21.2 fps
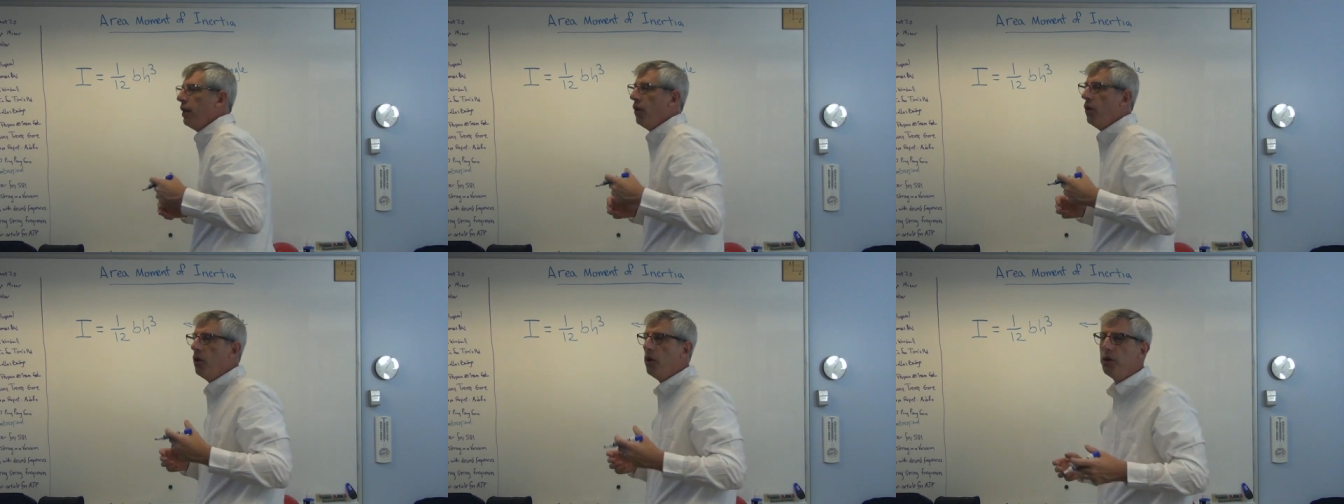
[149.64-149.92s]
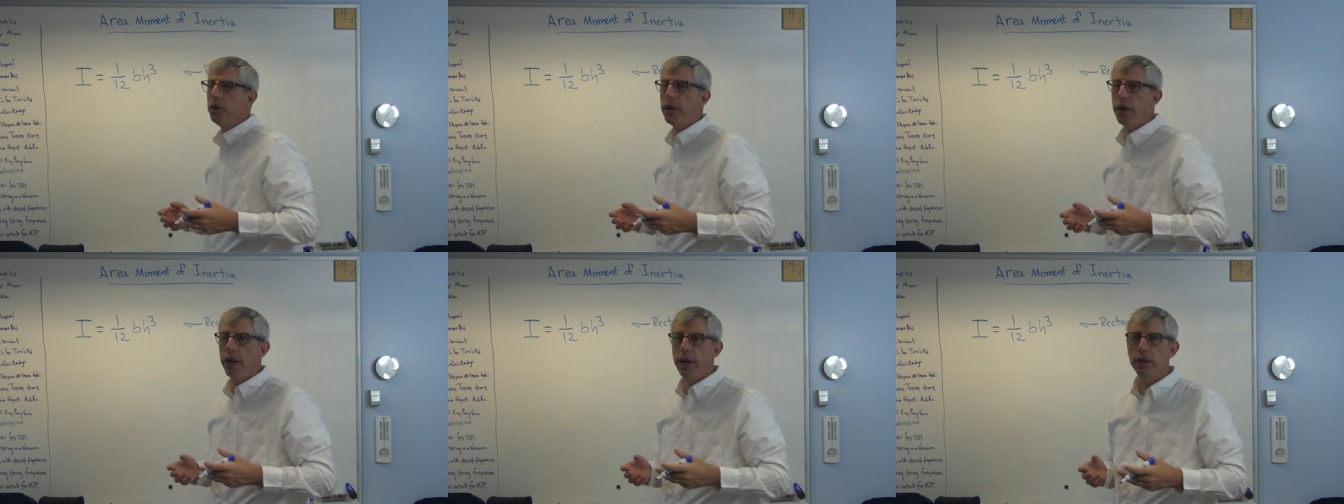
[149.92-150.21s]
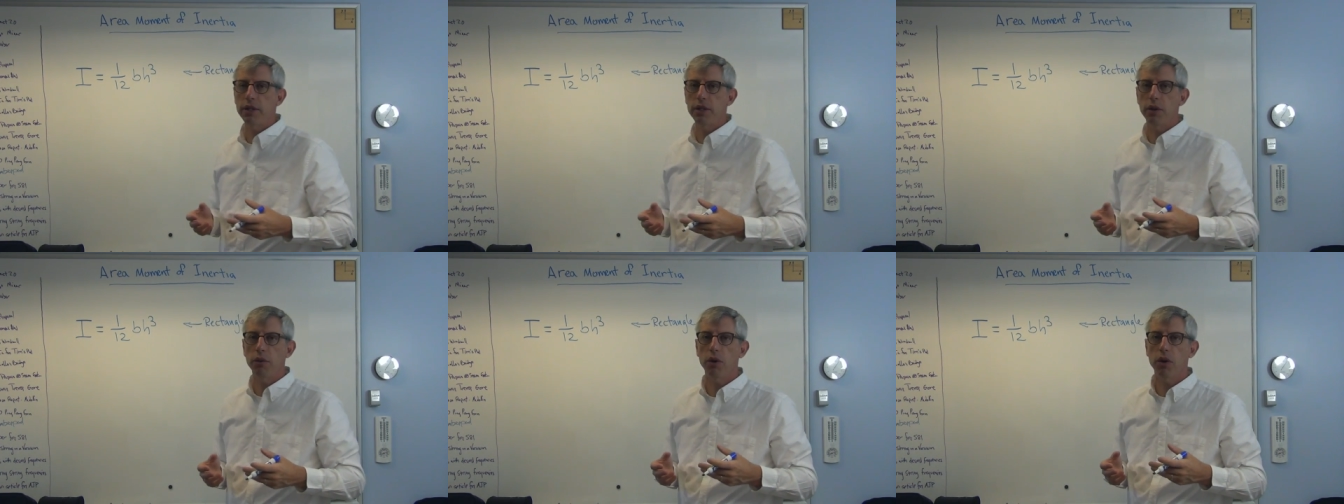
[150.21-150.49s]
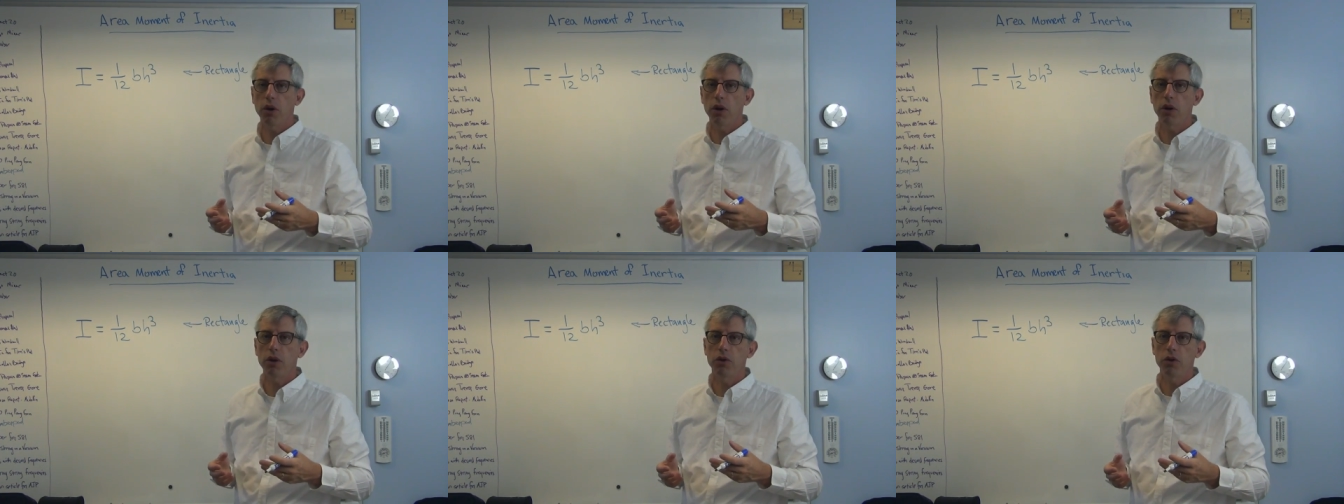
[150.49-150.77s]
the old days, they were
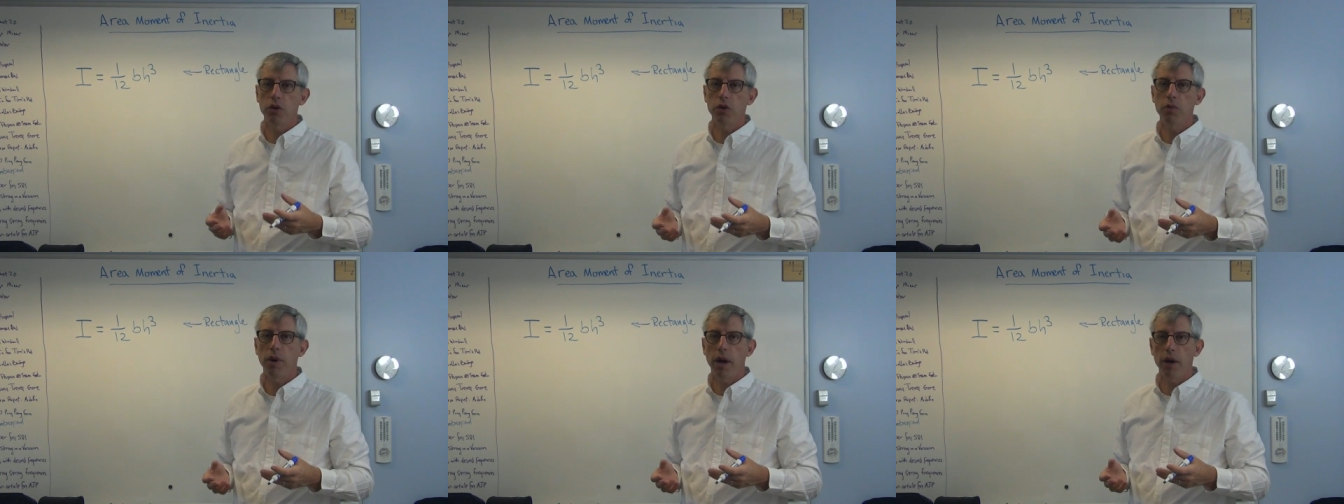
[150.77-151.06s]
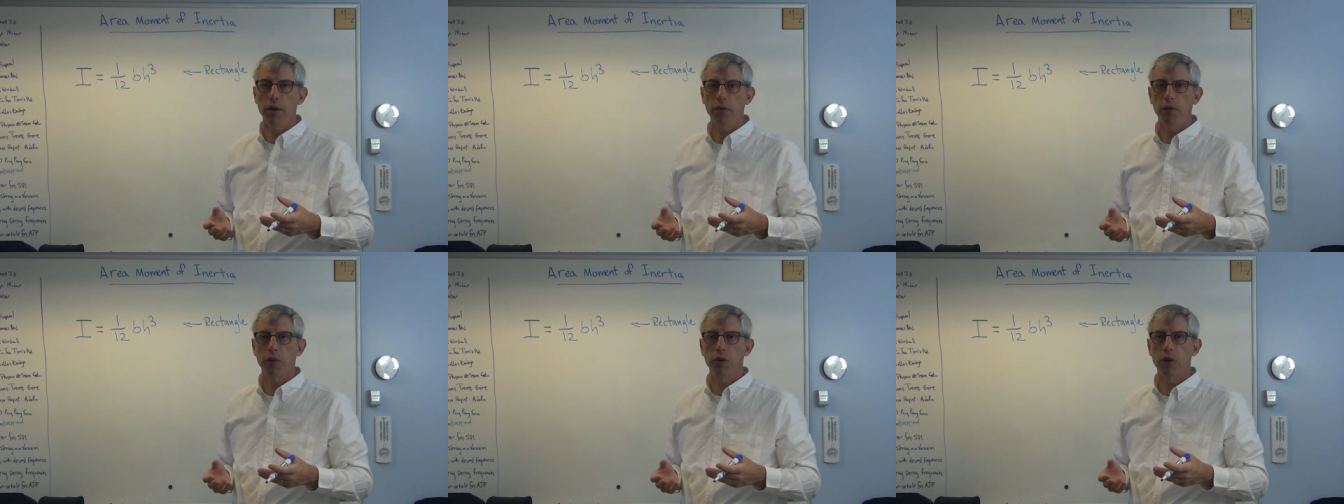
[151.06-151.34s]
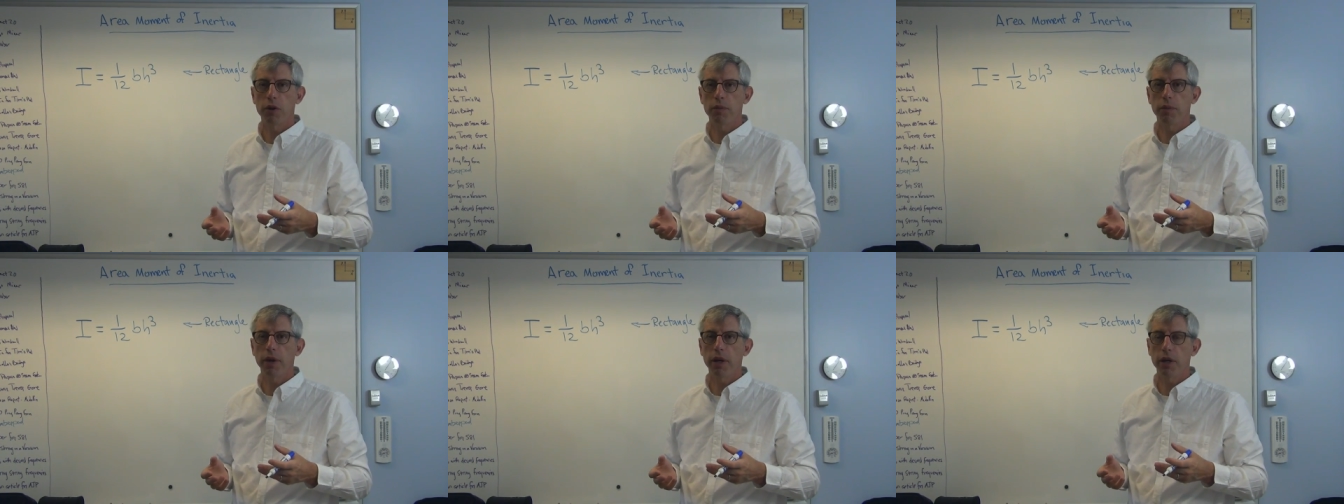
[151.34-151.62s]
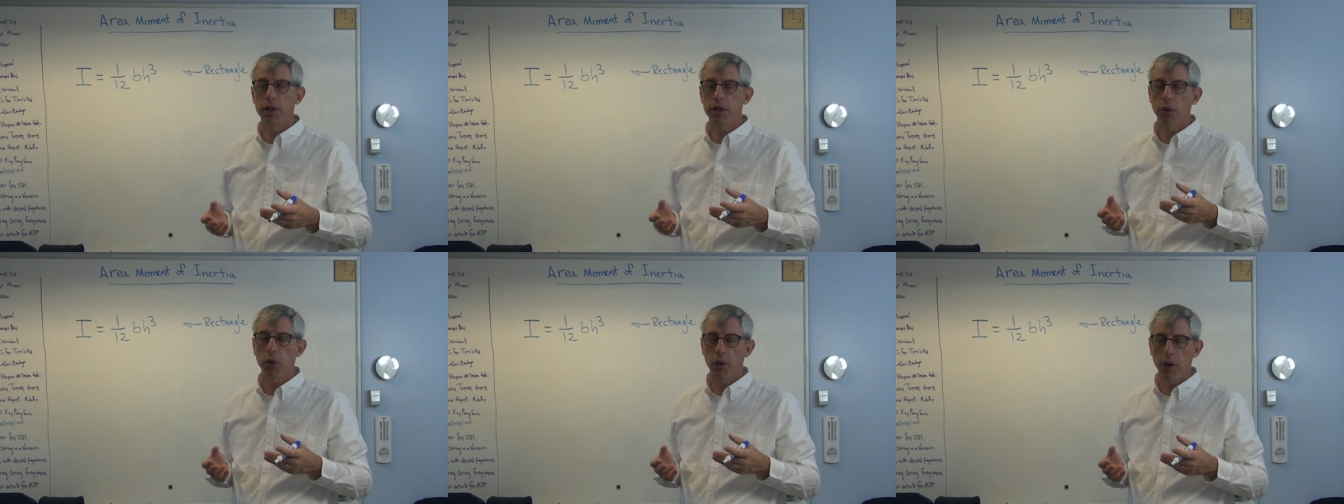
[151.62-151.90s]
called two by fours
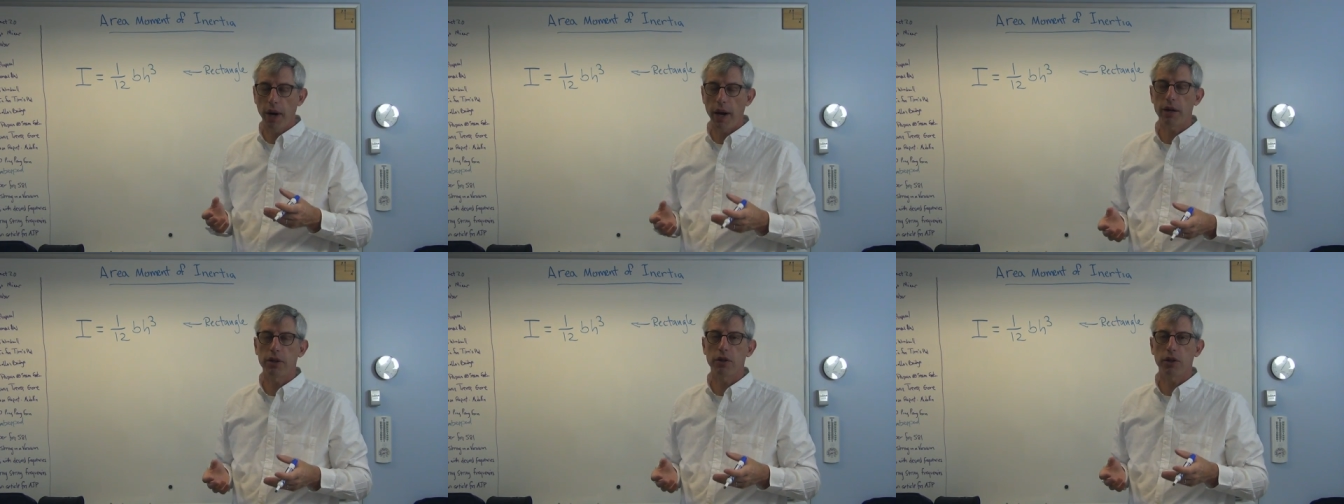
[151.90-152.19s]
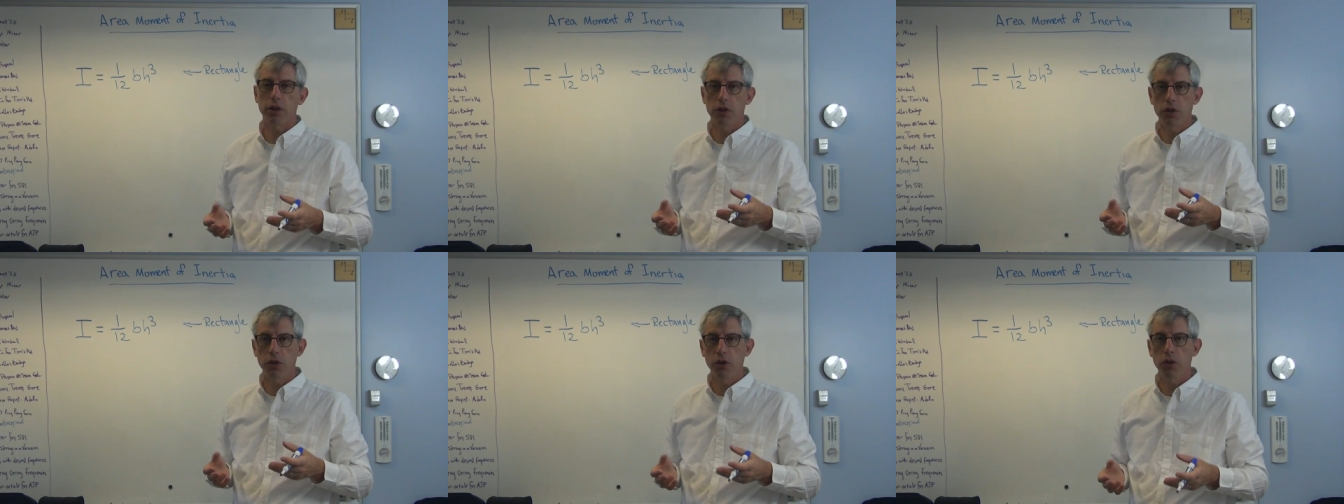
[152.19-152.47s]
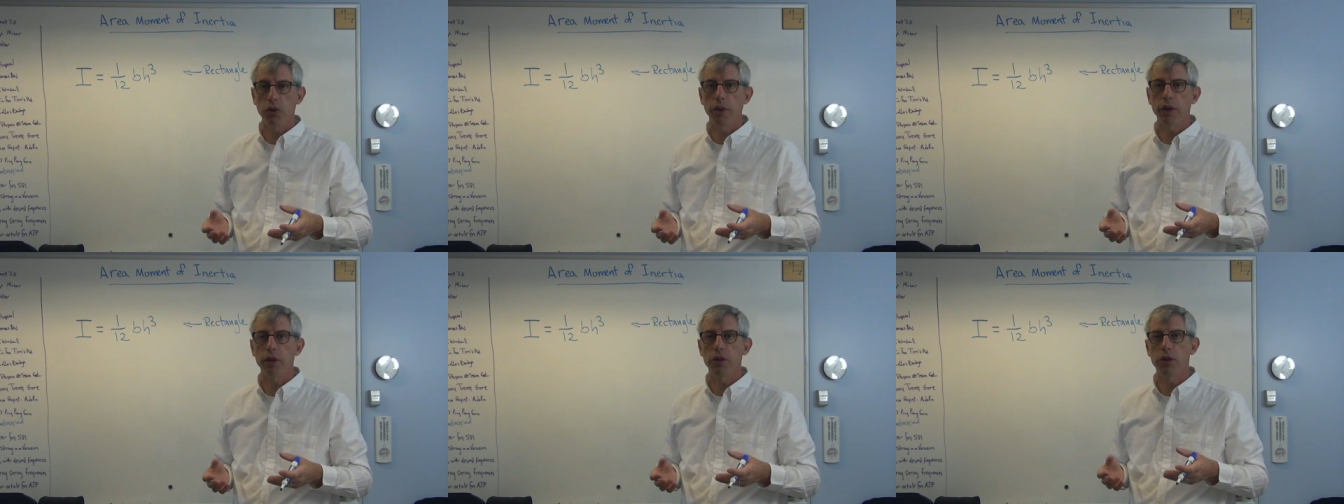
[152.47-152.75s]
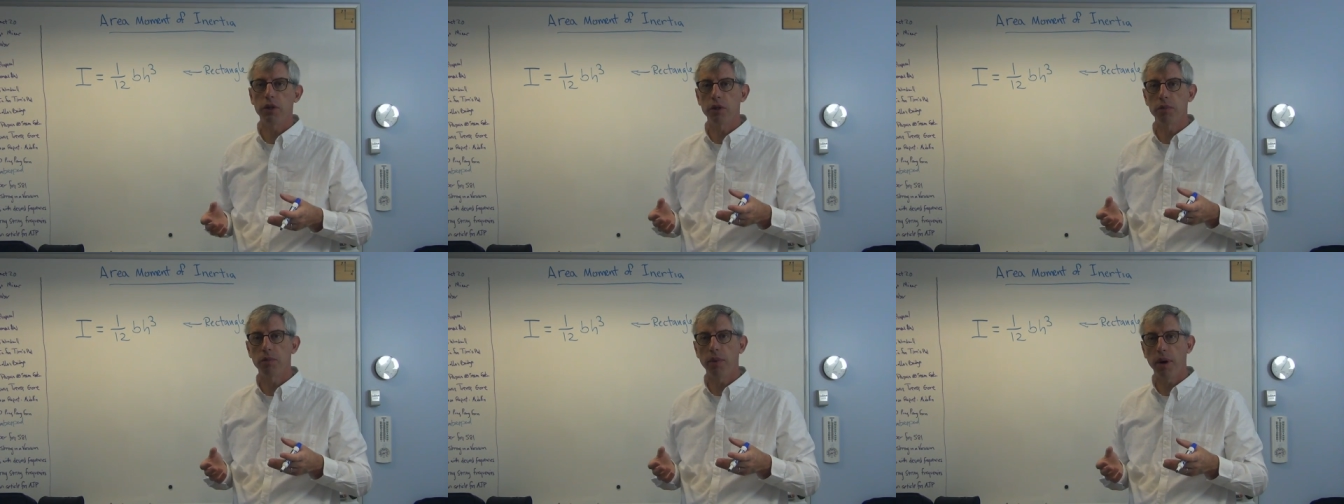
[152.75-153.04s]
because they were actually two
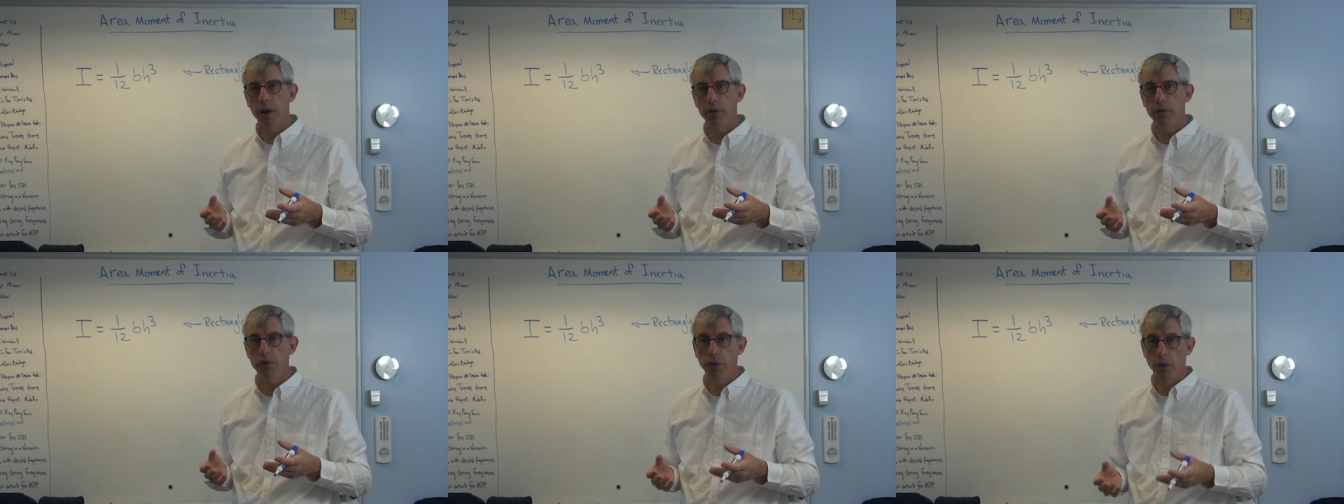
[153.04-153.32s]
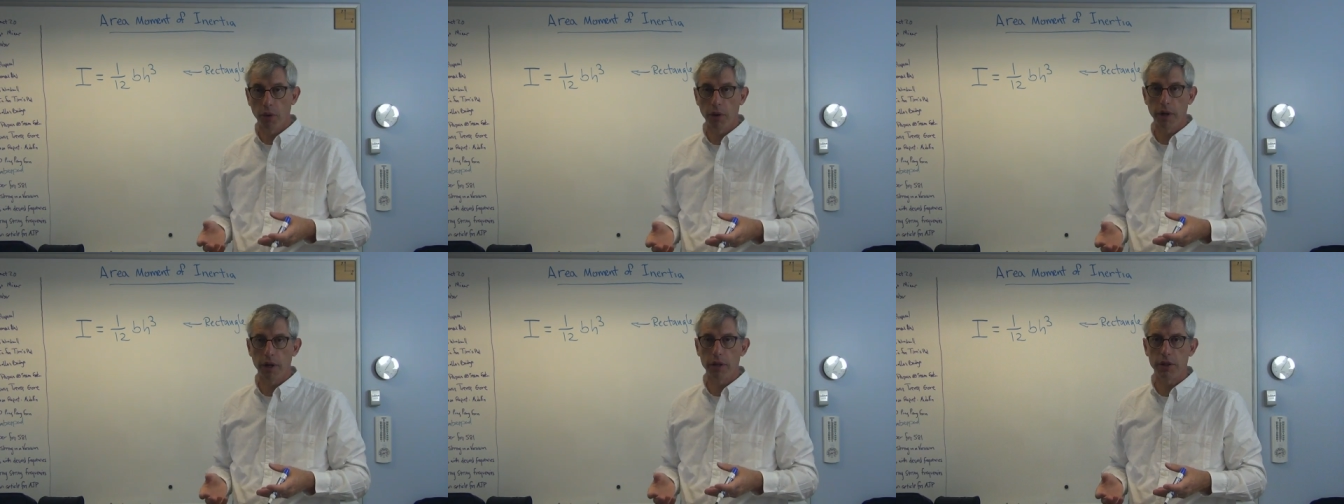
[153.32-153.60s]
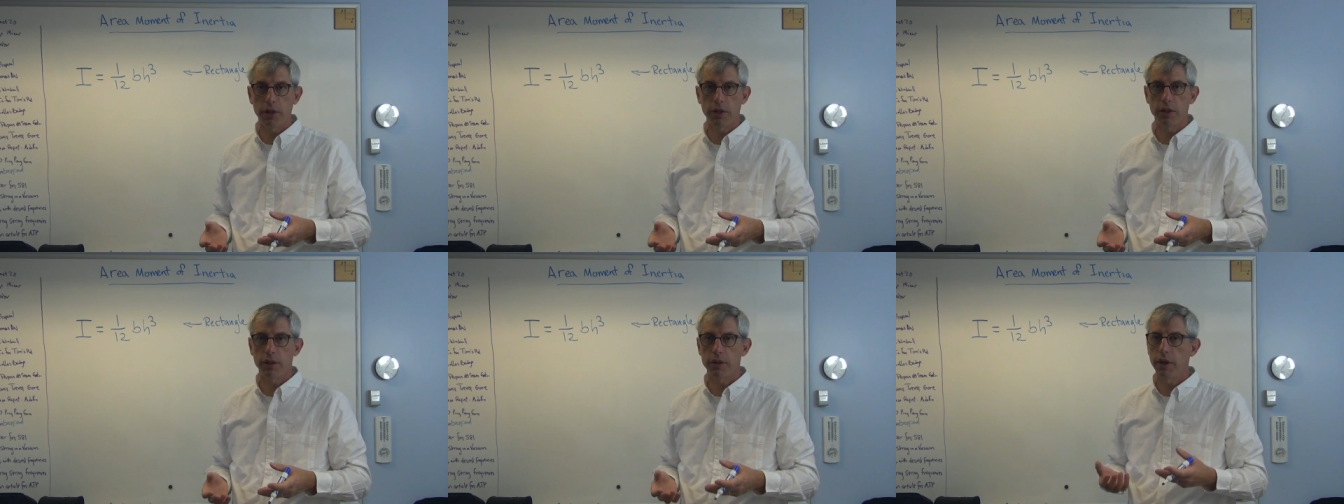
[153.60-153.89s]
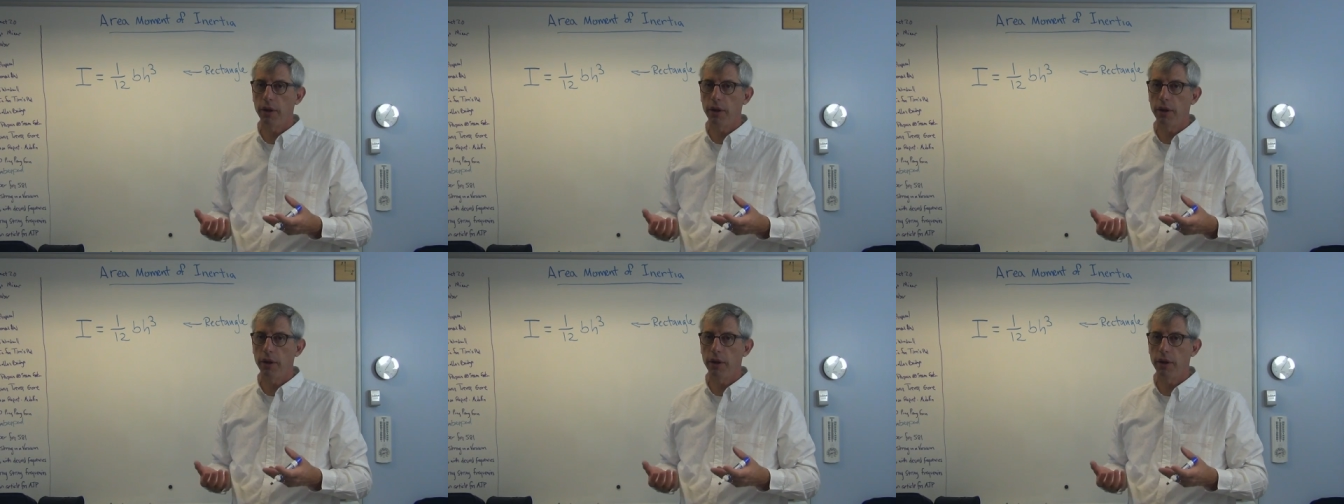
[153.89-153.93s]
inches by four inches.